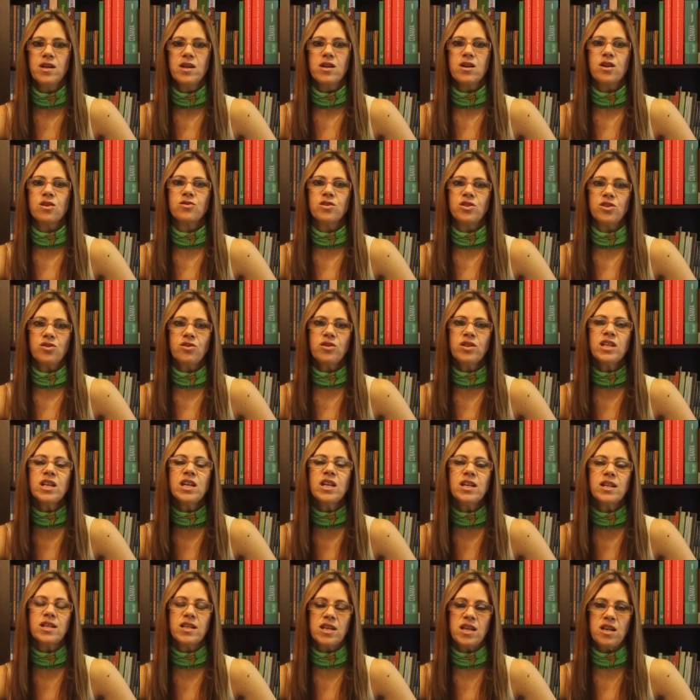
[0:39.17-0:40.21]

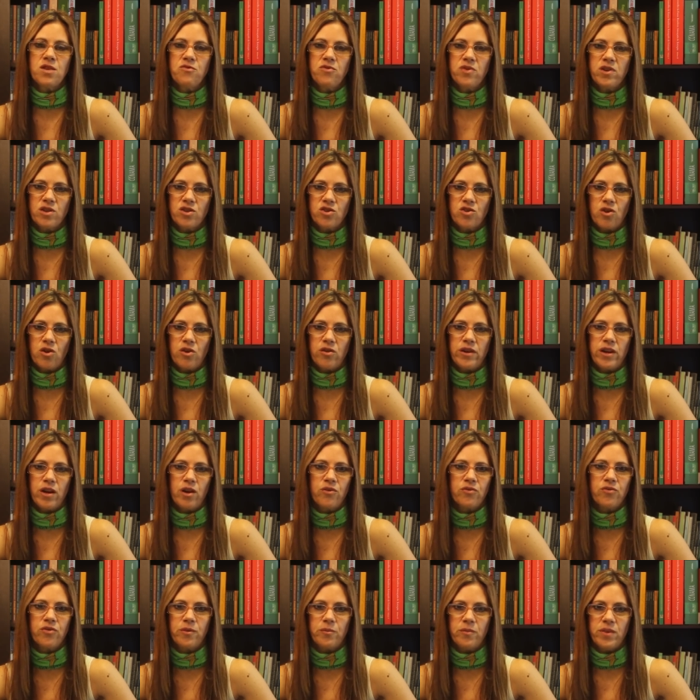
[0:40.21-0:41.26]
conducting an inventory
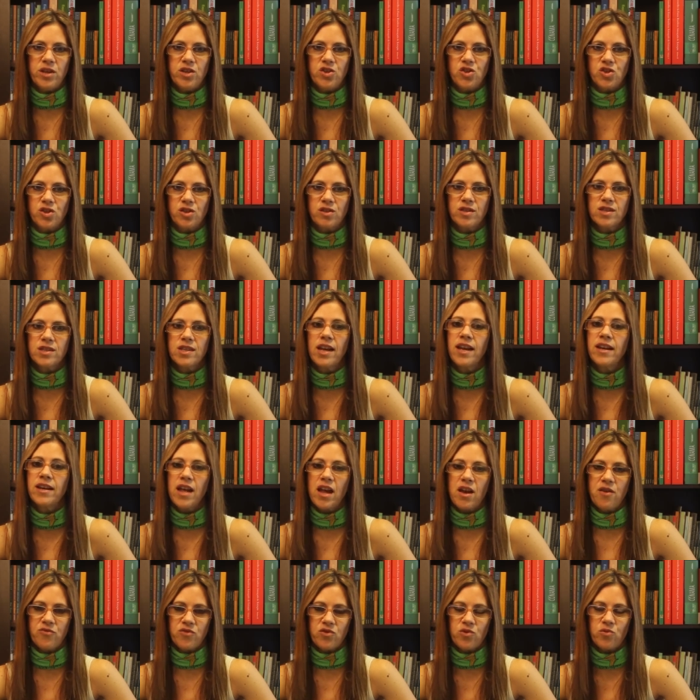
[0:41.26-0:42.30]
of emissions and
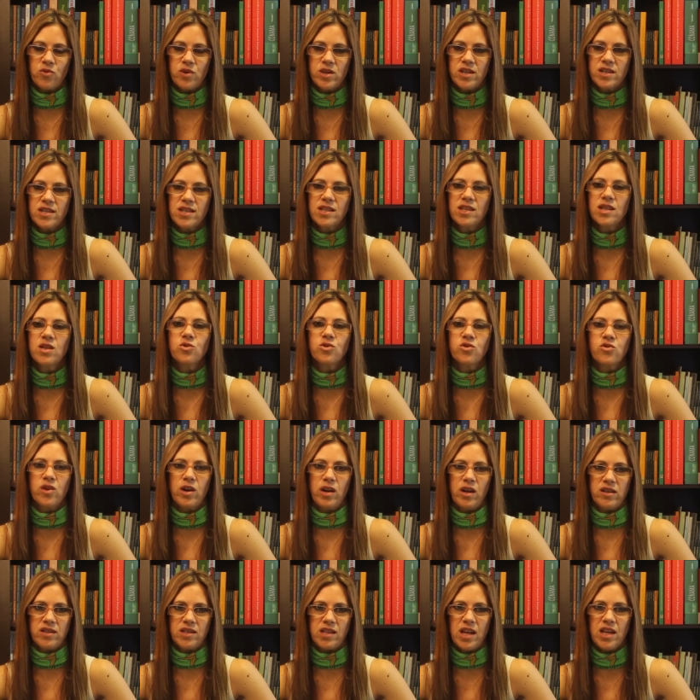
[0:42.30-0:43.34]
afterwards
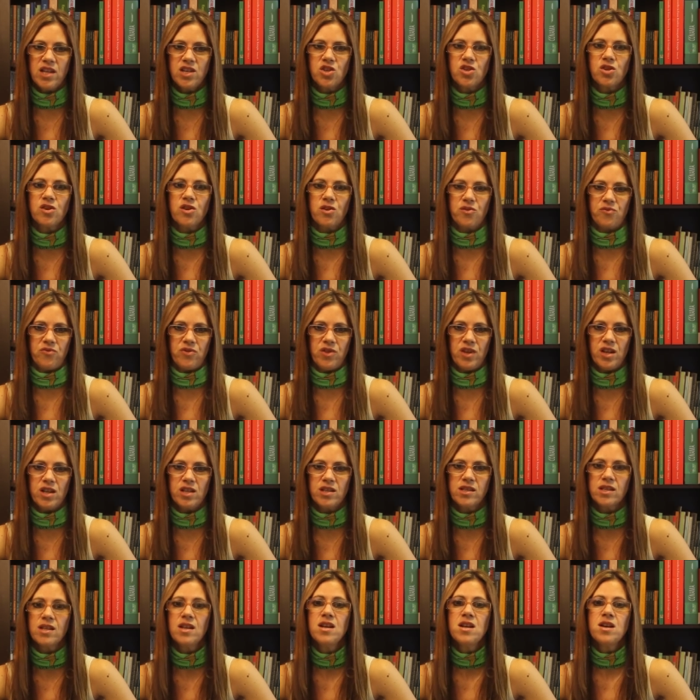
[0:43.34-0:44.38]
neutralization of
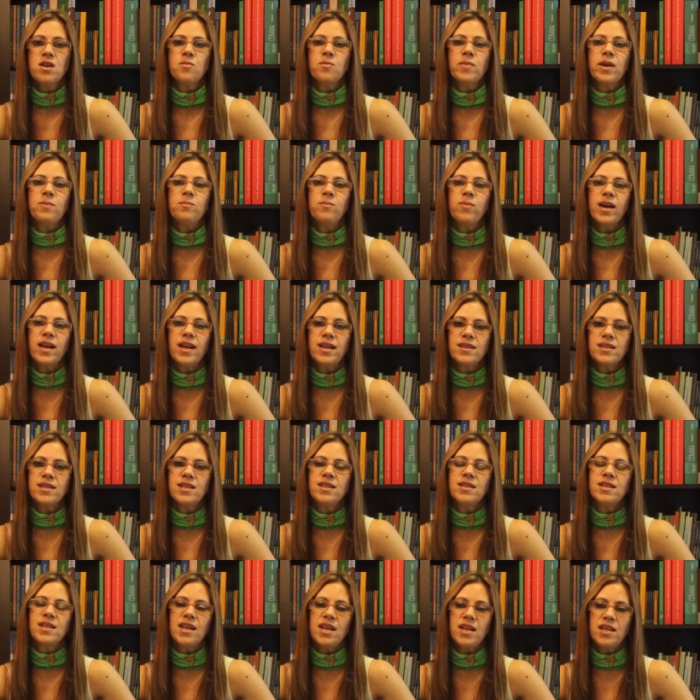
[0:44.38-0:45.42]
this by
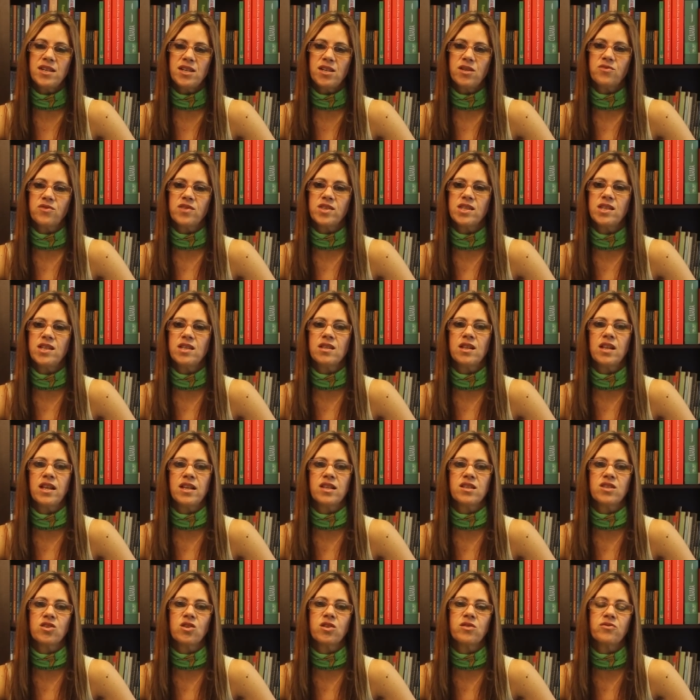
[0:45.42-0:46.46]
planting native
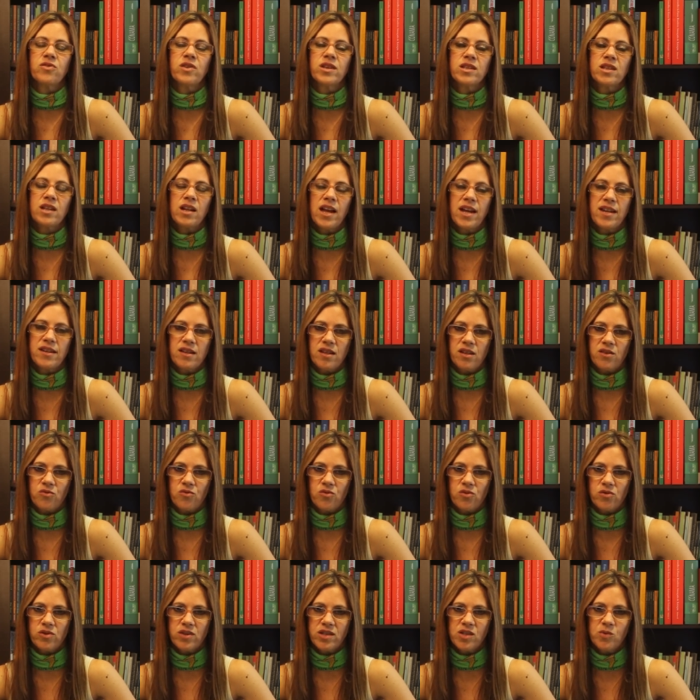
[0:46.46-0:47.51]
seedlings of Atlantic
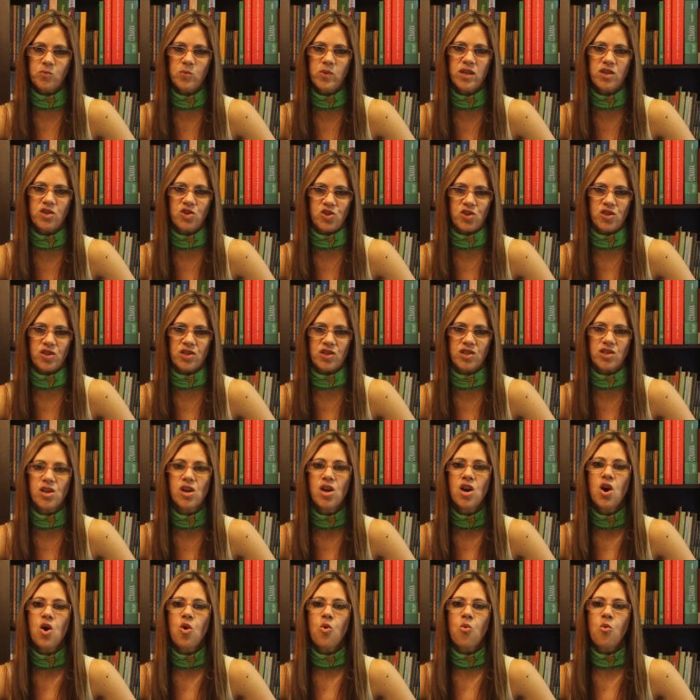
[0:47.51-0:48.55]
forest species,
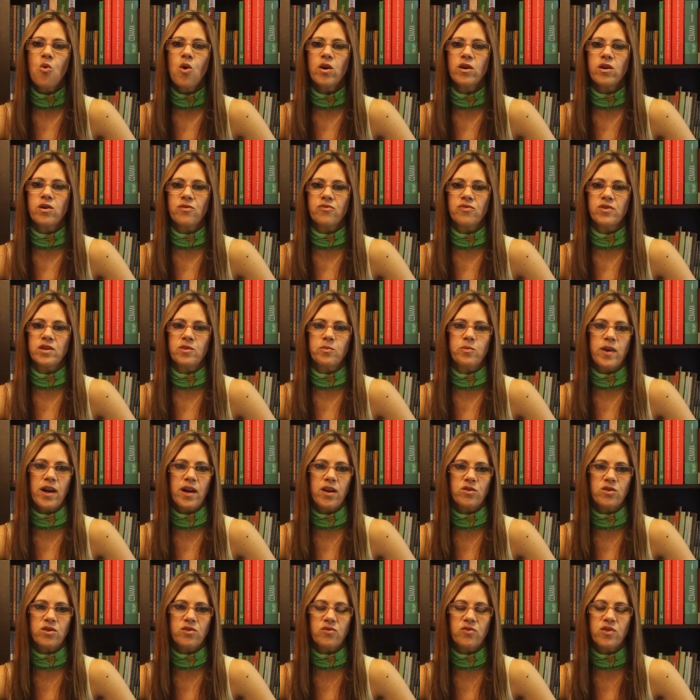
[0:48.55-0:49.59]
one of the
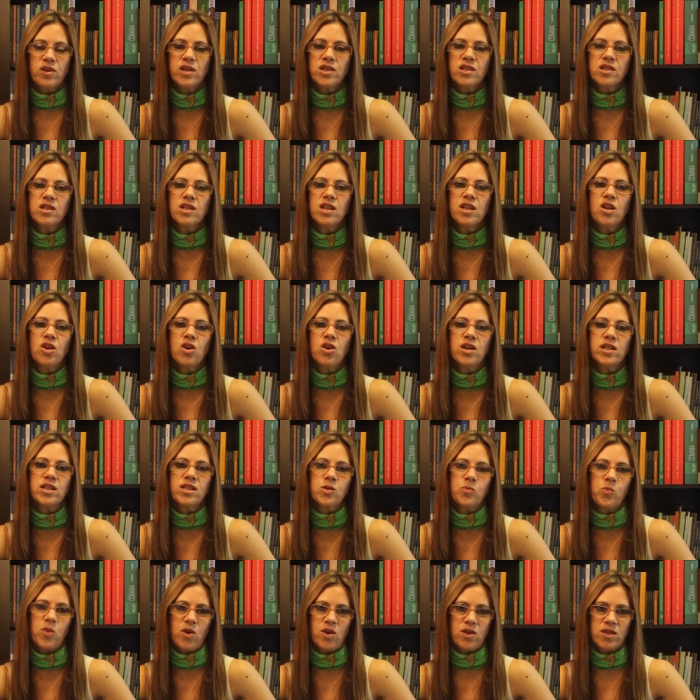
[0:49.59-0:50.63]
biodiversity
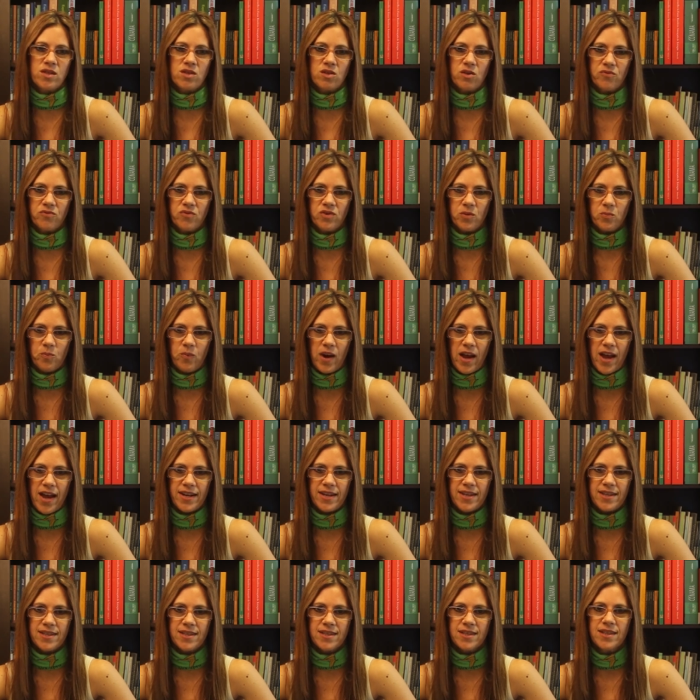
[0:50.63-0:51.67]
hotspots of the
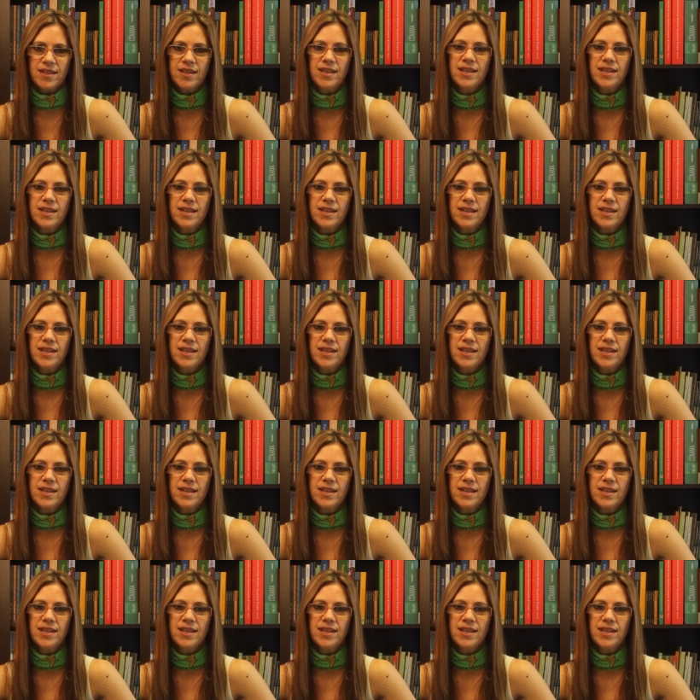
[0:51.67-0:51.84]
planet.